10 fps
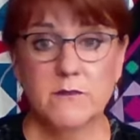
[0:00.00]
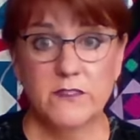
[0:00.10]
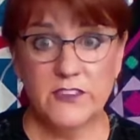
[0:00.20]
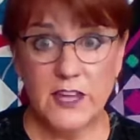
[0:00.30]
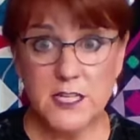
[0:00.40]

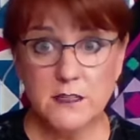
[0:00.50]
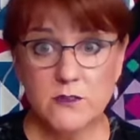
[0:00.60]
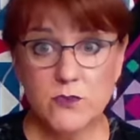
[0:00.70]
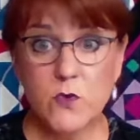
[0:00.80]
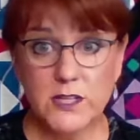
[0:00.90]
Send it
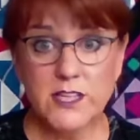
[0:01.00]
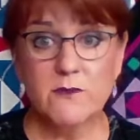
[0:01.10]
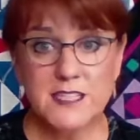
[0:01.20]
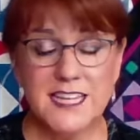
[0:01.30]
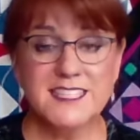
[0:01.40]
to
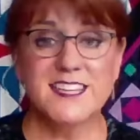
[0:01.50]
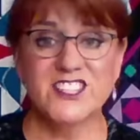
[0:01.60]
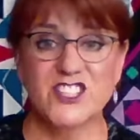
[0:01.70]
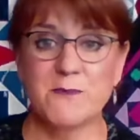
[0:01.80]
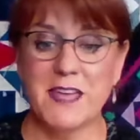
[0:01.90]
quiltingwithnancy at
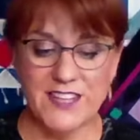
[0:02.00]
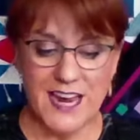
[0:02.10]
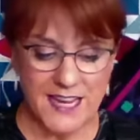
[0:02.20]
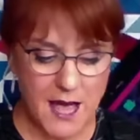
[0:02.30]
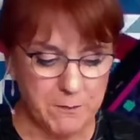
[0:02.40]

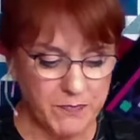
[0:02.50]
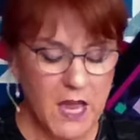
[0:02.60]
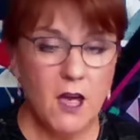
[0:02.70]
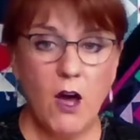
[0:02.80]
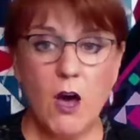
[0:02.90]
gmail.com.
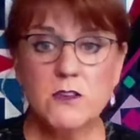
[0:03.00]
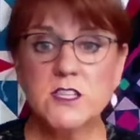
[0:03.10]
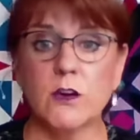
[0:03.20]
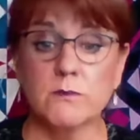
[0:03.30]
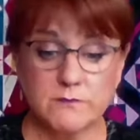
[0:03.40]

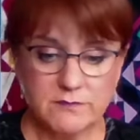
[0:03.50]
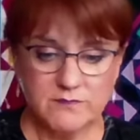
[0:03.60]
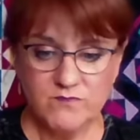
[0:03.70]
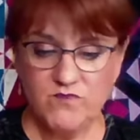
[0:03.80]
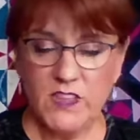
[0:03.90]
Also,
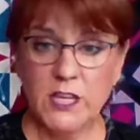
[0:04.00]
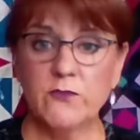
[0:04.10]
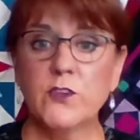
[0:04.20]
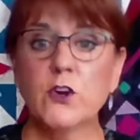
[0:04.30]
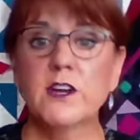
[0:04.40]

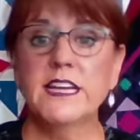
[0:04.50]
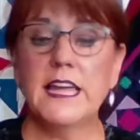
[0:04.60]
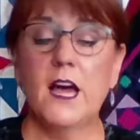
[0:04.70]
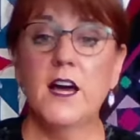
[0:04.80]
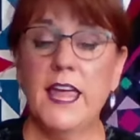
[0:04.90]
if you're an
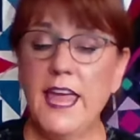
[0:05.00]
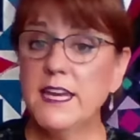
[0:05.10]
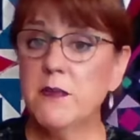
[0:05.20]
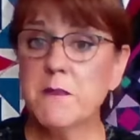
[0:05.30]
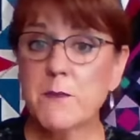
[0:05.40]

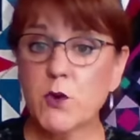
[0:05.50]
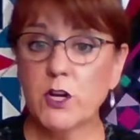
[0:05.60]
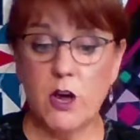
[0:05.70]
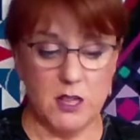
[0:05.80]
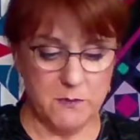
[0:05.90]
any member at
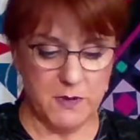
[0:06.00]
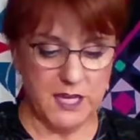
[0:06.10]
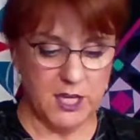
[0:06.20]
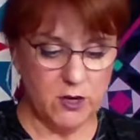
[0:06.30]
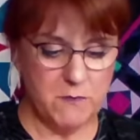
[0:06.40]
all, a
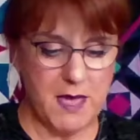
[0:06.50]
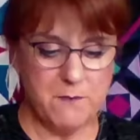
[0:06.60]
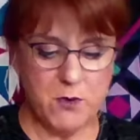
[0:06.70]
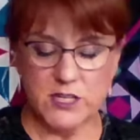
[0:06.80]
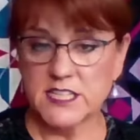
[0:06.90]
beginner
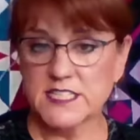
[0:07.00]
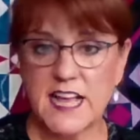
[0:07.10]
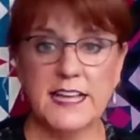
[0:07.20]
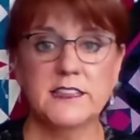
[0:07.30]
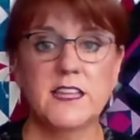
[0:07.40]
member, a
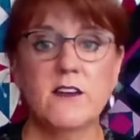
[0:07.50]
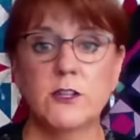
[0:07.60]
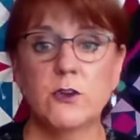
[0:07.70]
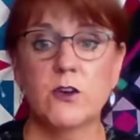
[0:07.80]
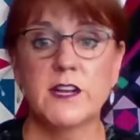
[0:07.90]
design level,
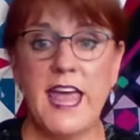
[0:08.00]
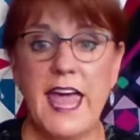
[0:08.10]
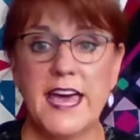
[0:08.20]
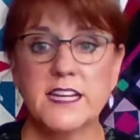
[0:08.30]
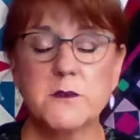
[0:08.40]
or an
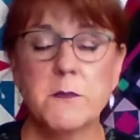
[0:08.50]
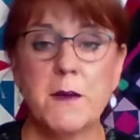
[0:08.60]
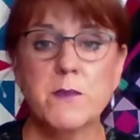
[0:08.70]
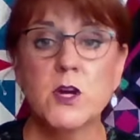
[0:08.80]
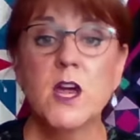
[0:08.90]
addict
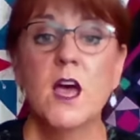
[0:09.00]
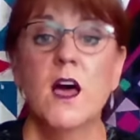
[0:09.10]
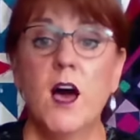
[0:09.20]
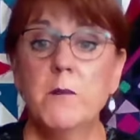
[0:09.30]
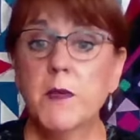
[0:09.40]
member,
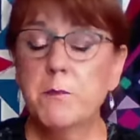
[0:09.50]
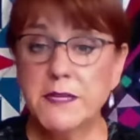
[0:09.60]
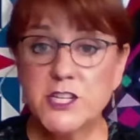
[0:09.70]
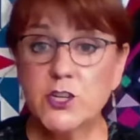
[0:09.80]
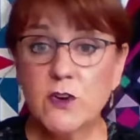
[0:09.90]
um, be
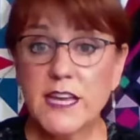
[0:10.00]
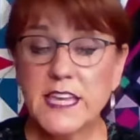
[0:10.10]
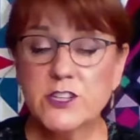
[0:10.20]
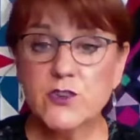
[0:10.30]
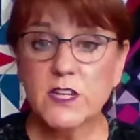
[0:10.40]
sure I
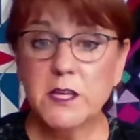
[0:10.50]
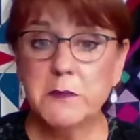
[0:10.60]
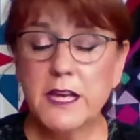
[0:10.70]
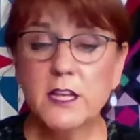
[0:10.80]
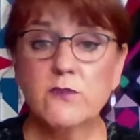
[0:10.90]
get your
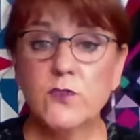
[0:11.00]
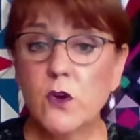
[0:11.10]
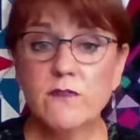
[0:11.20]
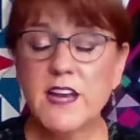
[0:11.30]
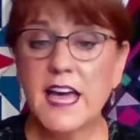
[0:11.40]
email. If you
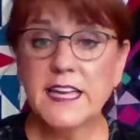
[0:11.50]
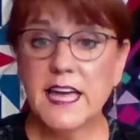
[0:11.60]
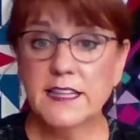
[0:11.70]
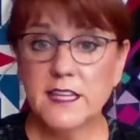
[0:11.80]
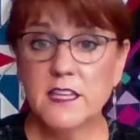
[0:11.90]
have not
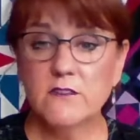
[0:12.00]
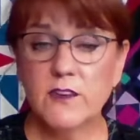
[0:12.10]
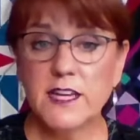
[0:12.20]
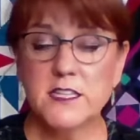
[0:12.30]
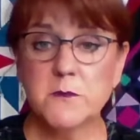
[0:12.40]
gotten the
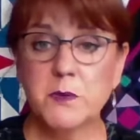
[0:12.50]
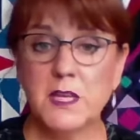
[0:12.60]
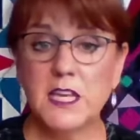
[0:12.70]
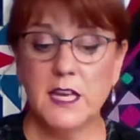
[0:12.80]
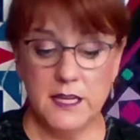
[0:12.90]
invite to
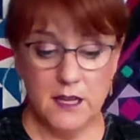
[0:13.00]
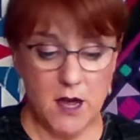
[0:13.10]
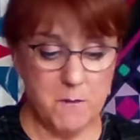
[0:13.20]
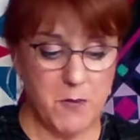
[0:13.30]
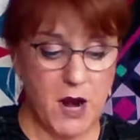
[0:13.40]
be
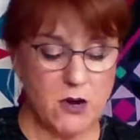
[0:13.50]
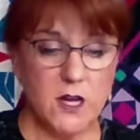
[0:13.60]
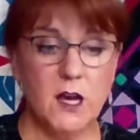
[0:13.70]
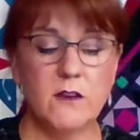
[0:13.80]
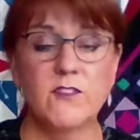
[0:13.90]
um, part
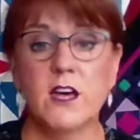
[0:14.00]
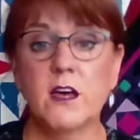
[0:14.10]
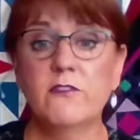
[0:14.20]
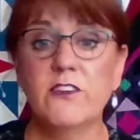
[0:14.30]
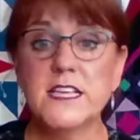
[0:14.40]
of
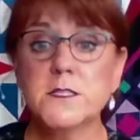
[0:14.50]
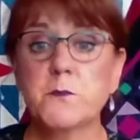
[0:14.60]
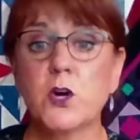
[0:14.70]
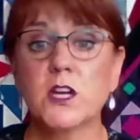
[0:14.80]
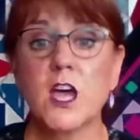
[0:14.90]
the
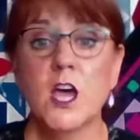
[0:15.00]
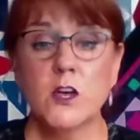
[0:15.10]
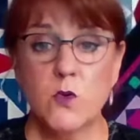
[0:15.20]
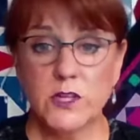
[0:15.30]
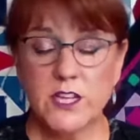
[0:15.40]
Facebook
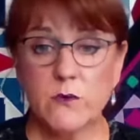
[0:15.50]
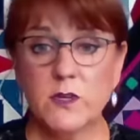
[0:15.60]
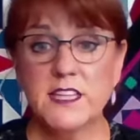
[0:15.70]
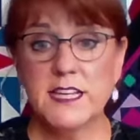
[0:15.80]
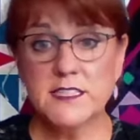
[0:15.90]
Quilting with
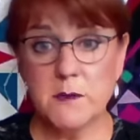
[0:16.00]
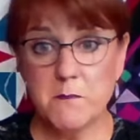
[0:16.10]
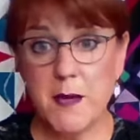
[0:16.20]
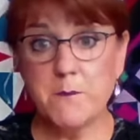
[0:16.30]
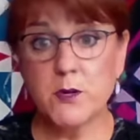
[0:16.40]
Nancy
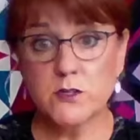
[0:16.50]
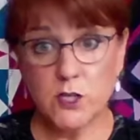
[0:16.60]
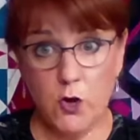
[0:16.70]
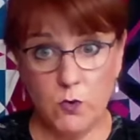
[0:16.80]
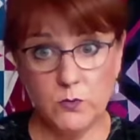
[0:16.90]
members
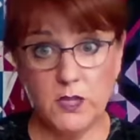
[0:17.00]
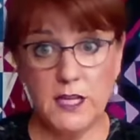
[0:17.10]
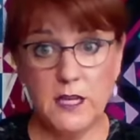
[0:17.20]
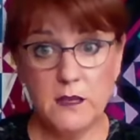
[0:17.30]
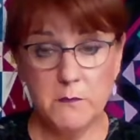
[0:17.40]

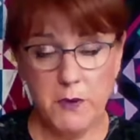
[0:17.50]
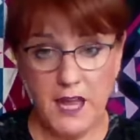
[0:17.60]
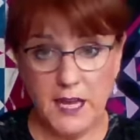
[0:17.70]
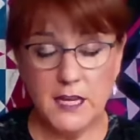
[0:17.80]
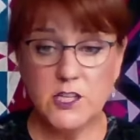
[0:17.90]
only
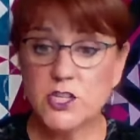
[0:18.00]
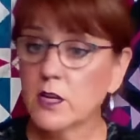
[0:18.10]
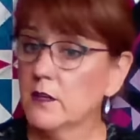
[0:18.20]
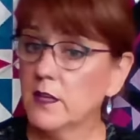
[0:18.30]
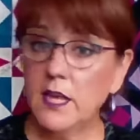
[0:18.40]
page,
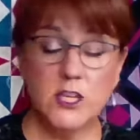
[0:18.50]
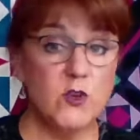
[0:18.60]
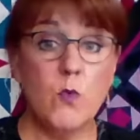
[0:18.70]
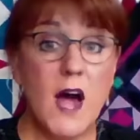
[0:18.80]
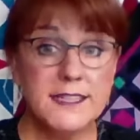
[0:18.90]
and you
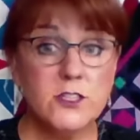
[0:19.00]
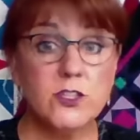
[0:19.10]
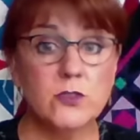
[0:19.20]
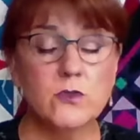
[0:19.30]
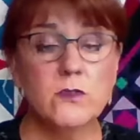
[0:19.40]
want
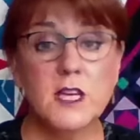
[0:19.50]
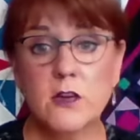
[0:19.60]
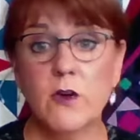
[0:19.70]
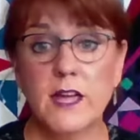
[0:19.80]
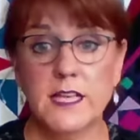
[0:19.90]
to, then
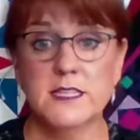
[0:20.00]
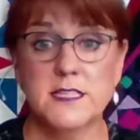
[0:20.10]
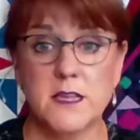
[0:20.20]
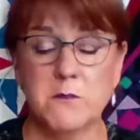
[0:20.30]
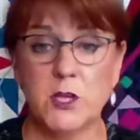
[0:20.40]
go ahead and
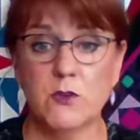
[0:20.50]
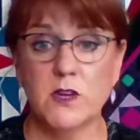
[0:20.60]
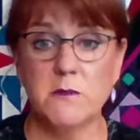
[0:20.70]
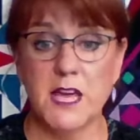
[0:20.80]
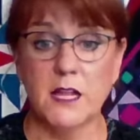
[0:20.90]
send me your
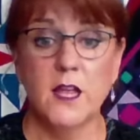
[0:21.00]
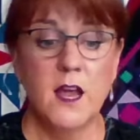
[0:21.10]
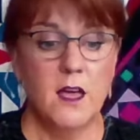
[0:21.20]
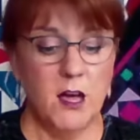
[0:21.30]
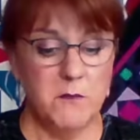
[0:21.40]
email.
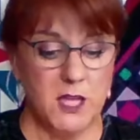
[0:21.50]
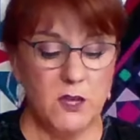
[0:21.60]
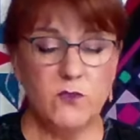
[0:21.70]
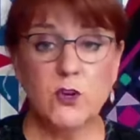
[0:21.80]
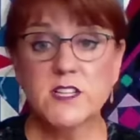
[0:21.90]
Um,
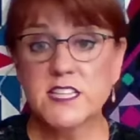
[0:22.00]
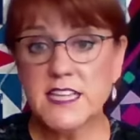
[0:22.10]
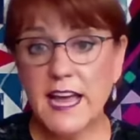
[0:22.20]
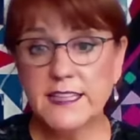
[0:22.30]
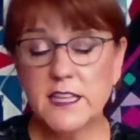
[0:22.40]
if you're a
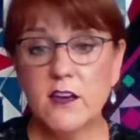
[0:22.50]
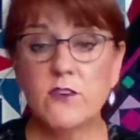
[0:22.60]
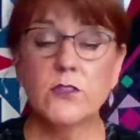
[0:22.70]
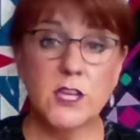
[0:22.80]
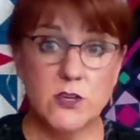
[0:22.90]
design
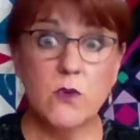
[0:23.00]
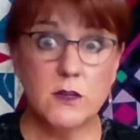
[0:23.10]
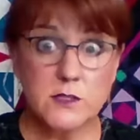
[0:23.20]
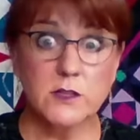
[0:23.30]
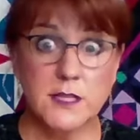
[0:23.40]
level, then you
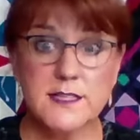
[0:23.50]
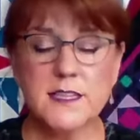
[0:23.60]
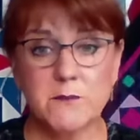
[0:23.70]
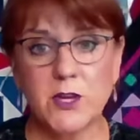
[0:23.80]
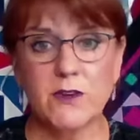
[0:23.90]
also need to
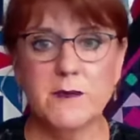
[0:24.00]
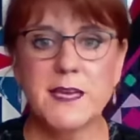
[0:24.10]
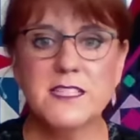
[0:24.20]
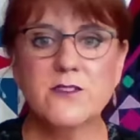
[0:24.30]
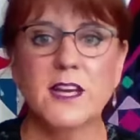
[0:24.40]
send me your
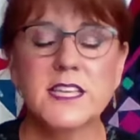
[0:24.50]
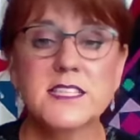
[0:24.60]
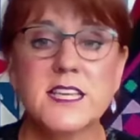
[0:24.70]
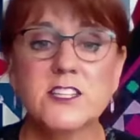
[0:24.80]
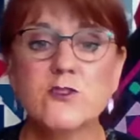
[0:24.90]
email so I can
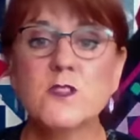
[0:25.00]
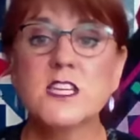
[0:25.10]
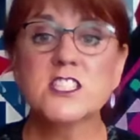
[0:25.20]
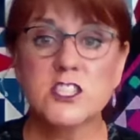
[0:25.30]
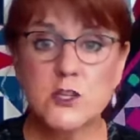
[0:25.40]
send you the
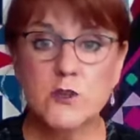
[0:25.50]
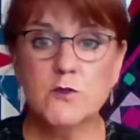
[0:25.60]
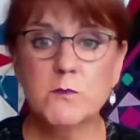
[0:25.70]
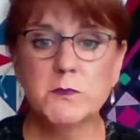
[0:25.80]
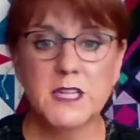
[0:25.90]

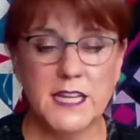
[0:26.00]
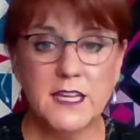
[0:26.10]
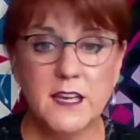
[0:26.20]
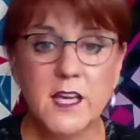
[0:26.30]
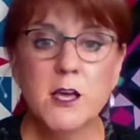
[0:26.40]
Zoom
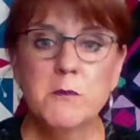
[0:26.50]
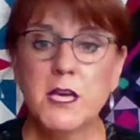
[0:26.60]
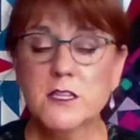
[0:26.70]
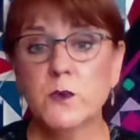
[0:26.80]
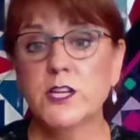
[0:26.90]
link
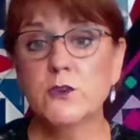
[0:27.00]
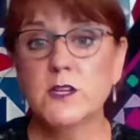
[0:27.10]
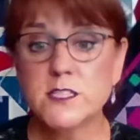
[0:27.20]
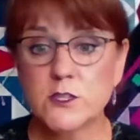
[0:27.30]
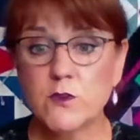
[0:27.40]
because we do a
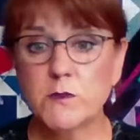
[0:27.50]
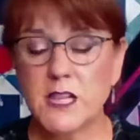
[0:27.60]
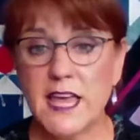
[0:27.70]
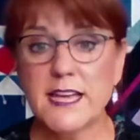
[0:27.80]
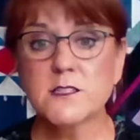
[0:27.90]
Zoom
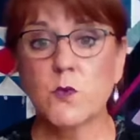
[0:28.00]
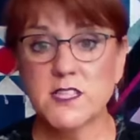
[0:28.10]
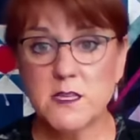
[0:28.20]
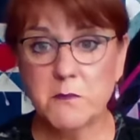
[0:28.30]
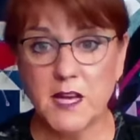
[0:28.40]
class
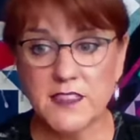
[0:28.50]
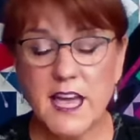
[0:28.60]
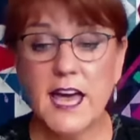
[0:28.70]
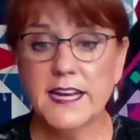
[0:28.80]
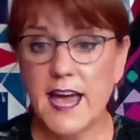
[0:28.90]
once a month
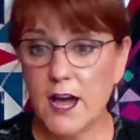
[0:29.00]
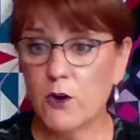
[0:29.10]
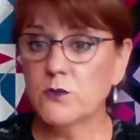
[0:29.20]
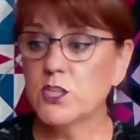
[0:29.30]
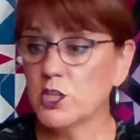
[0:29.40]
on
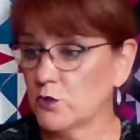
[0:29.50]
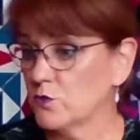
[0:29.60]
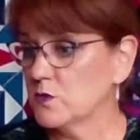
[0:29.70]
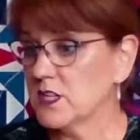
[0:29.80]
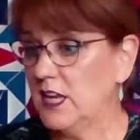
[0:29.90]
how to
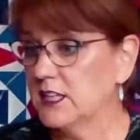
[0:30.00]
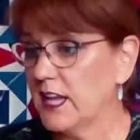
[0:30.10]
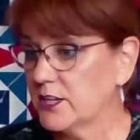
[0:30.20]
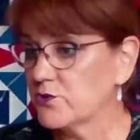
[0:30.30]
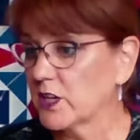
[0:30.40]
use
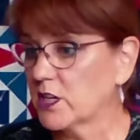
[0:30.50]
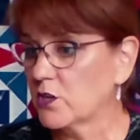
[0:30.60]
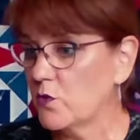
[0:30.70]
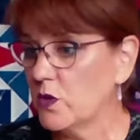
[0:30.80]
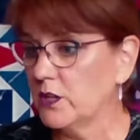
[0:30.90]
electric
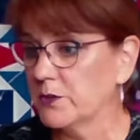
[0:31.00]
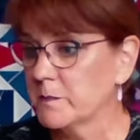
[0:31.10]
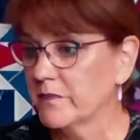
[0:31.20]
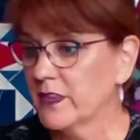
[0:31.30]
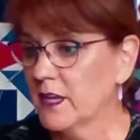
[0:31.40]
quilt.
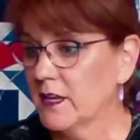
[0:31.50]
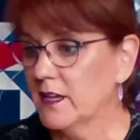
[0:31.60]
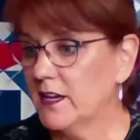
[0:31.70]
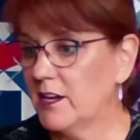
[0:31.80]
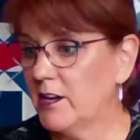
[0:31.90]

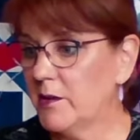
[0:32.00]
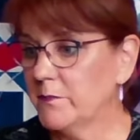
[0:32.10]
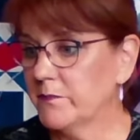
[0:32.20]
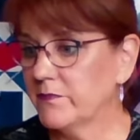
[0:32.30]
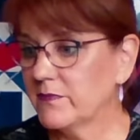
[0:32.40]

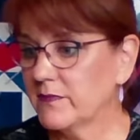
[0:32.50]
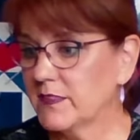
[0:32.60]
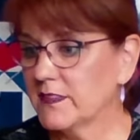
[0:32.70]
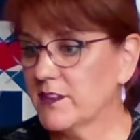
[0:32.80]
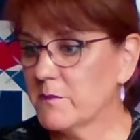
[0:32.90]
Um,
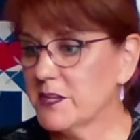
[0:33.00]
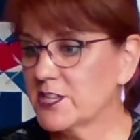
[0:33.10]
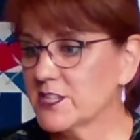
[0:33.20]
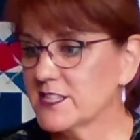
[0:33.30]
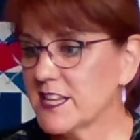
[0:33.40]
somebody
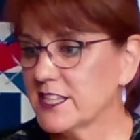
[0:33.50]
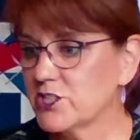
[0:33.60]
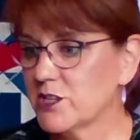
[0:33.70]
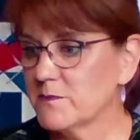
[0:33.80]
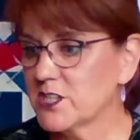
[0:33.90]
just said,
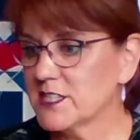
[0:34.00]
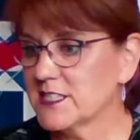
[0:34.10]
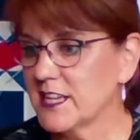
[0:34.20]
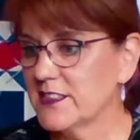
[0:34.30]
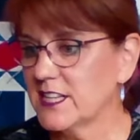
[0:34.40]
Jim just
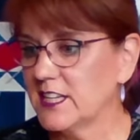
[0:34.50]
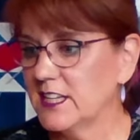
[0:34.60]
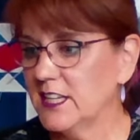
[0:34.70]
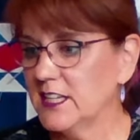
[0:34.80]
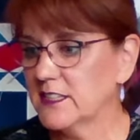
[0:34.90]
said that it
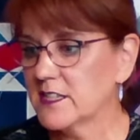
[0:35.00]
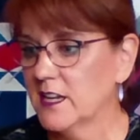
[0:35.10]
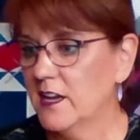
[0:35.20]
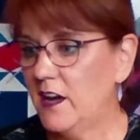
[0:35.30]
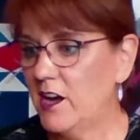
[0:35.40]
hit
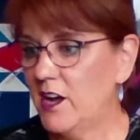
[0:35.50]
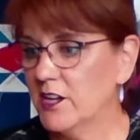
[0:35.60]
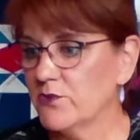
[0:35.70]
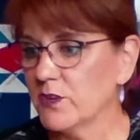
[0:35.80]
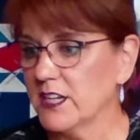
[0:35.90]

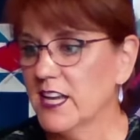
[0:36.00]
100.